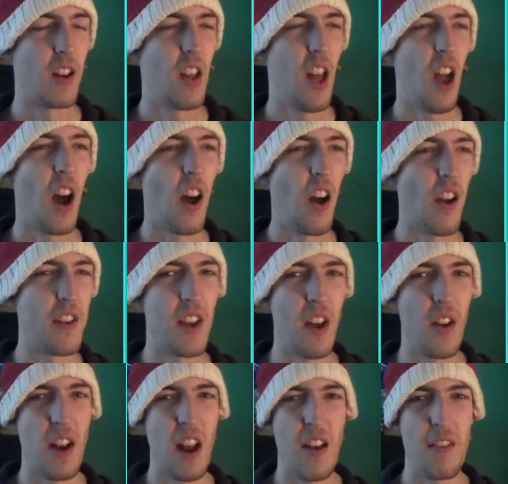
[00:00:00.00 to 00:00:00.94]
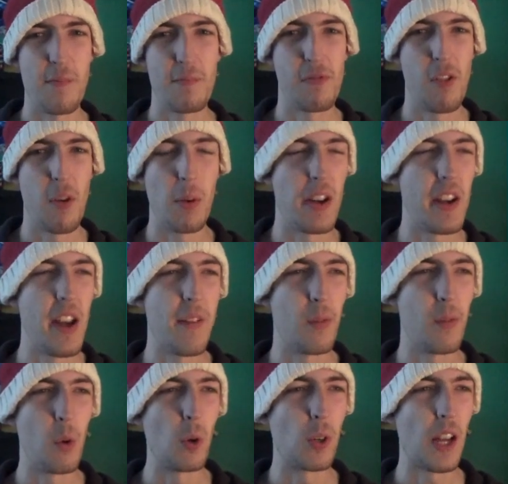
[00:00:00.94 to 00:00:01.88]
I don't have, probably never
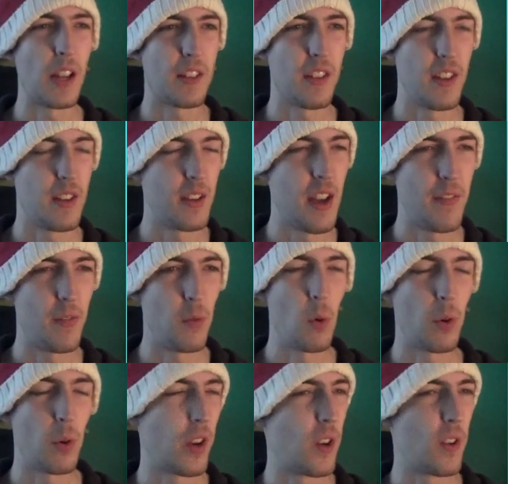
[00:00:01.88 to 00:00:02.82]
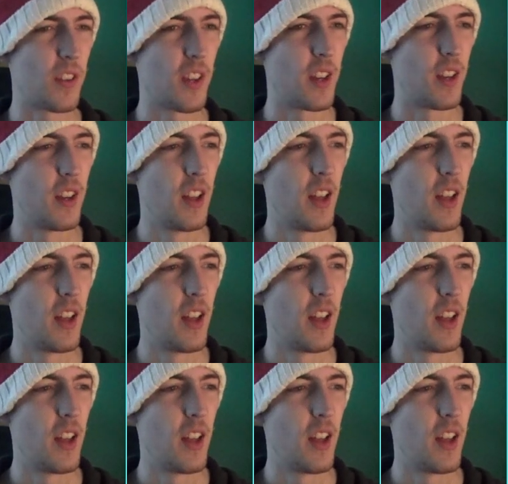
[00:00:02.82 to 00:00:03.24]
will get it, never will use it.